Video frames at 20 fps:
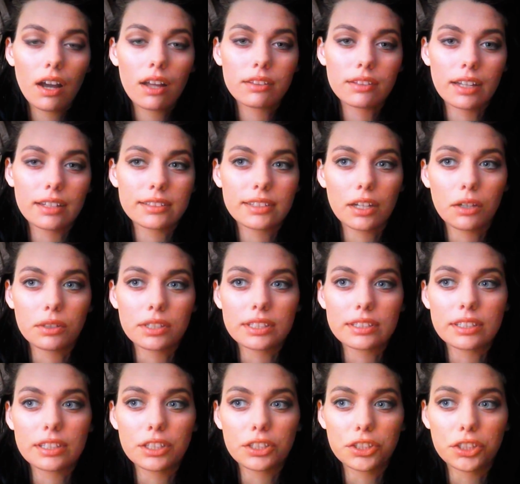that's how
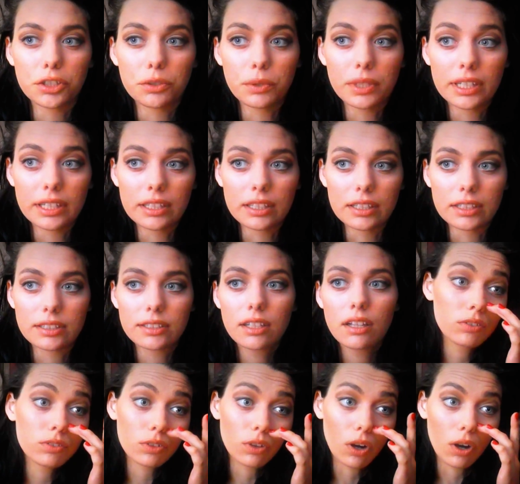this issue ends.
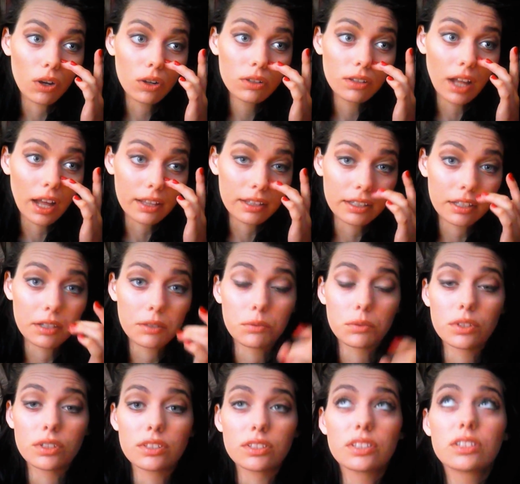Overall, I think it
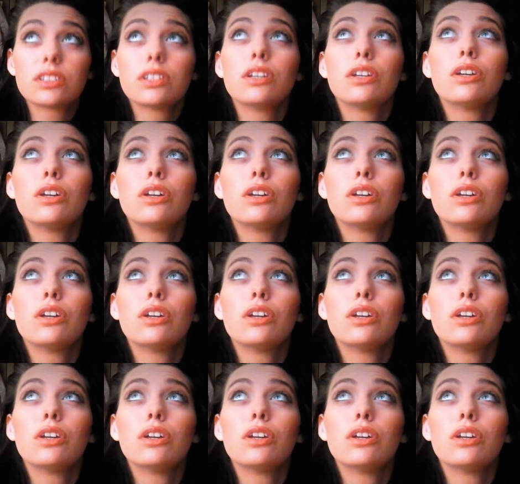was